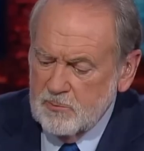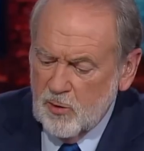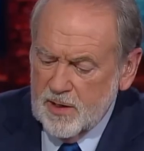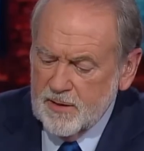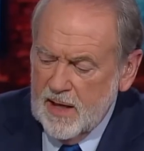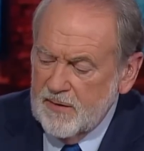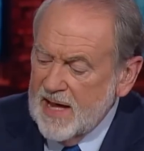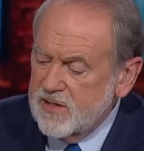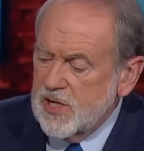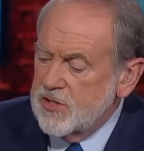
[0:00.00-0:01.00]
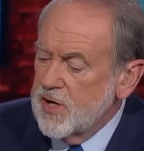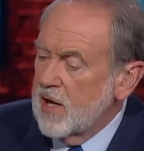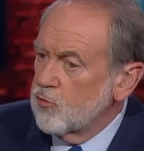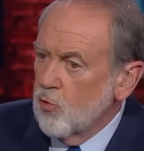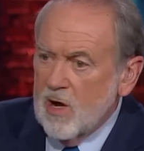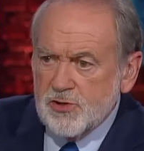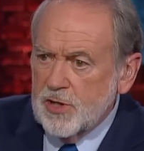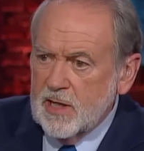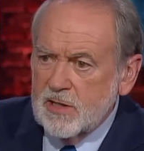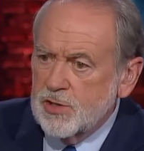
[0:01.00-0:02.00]
with, and that is he's not
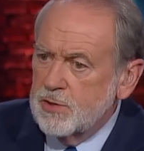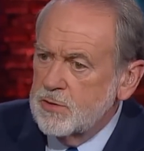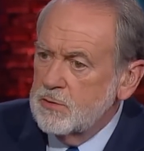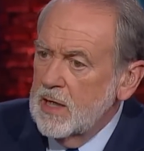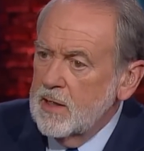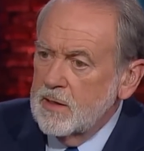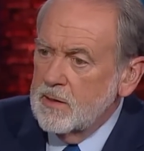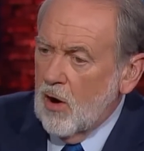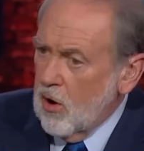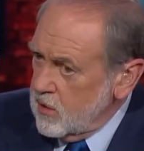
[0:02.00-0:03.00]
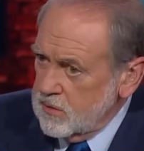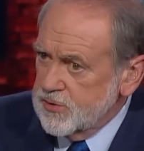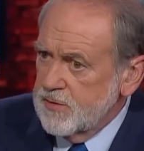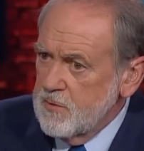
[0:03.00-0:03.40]
rushing into articles of